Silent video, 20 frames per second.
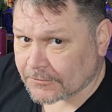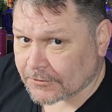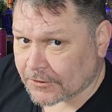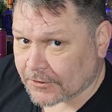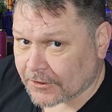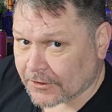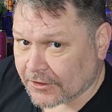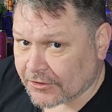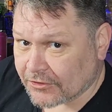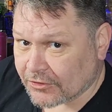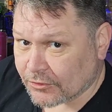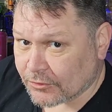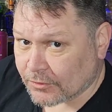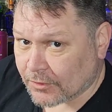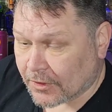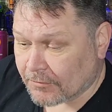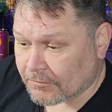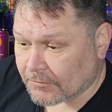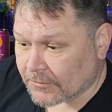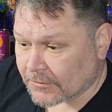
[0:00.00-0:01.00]
So I need
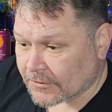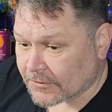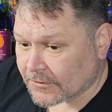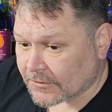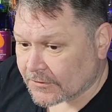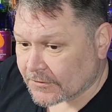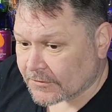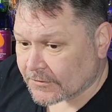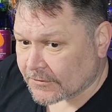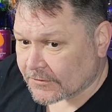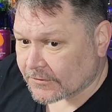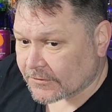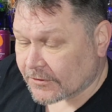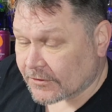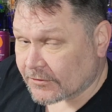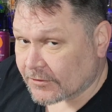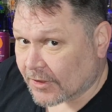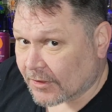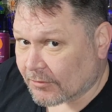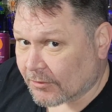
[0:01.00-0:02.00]
to
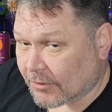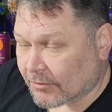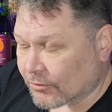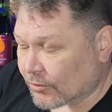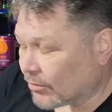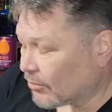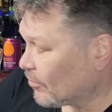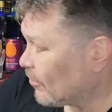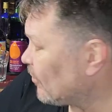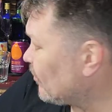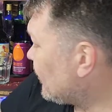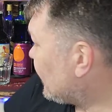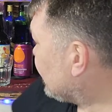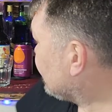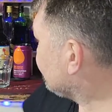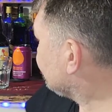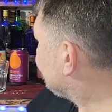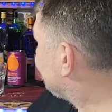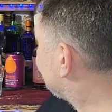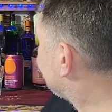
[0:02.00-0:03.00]
decide what I'm doing with
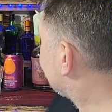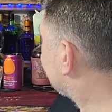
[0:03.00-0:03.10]
all